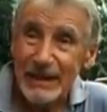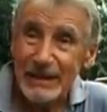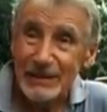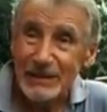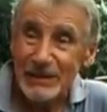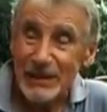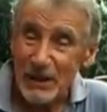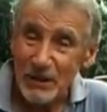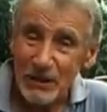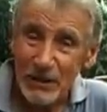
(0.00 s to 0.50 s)

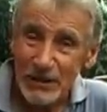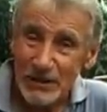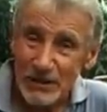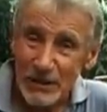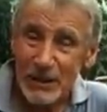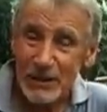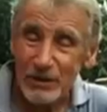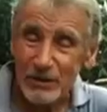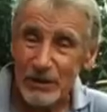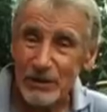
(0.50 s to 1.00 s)

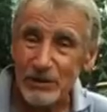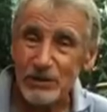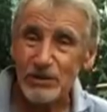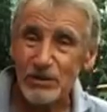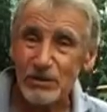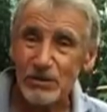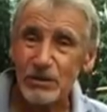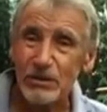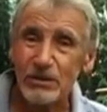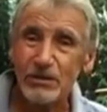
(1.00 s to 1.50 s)
sari-sari
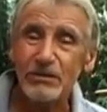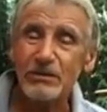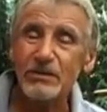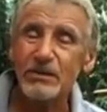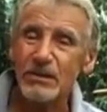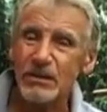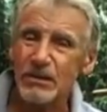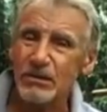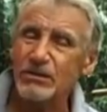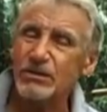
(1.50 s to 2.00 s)
store,
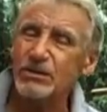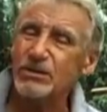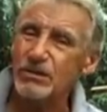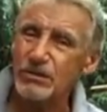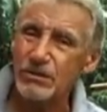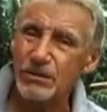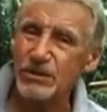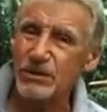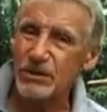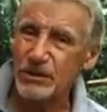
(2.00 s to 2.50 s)
the little
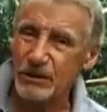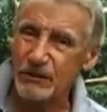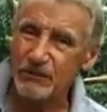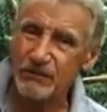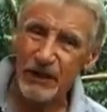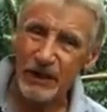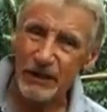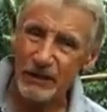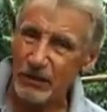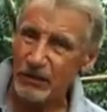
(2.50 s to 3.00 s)
stores that you
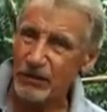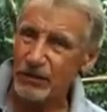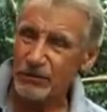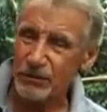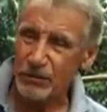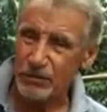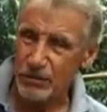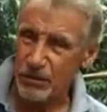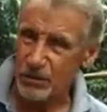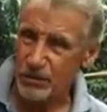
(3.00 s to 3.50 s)
find
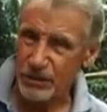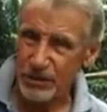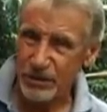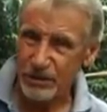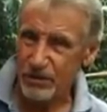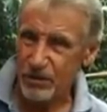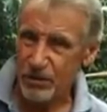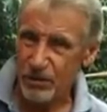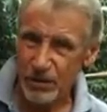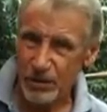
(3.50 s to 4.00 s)
along the road
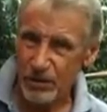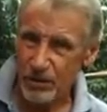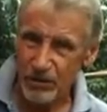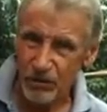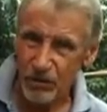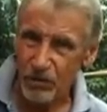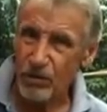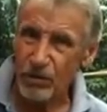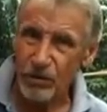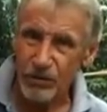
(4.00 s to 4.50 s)

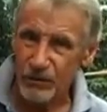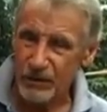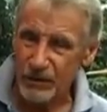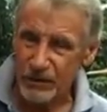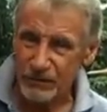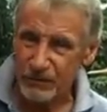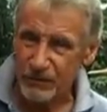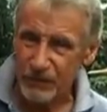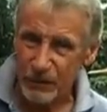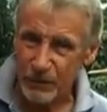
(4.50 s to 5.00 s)
all over
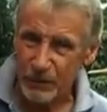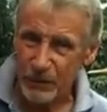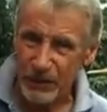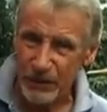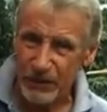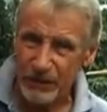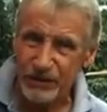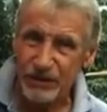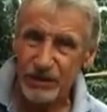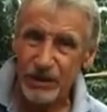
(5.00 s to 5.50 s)
the
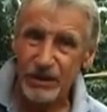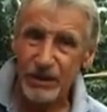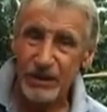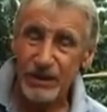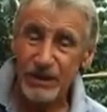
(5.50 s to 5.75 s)
Philippines,